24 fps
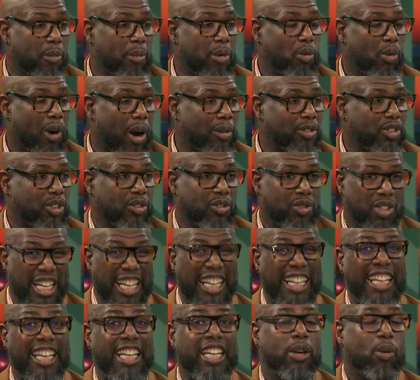from your wide receiver, the
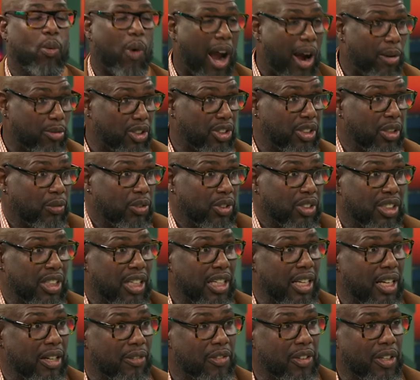elite wide receivers in
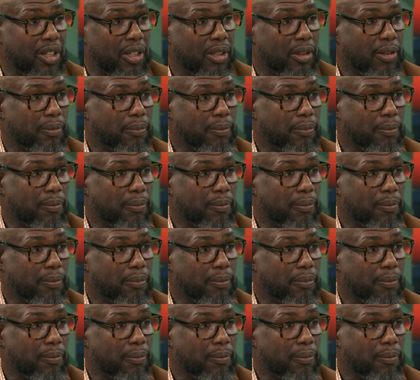the NFL.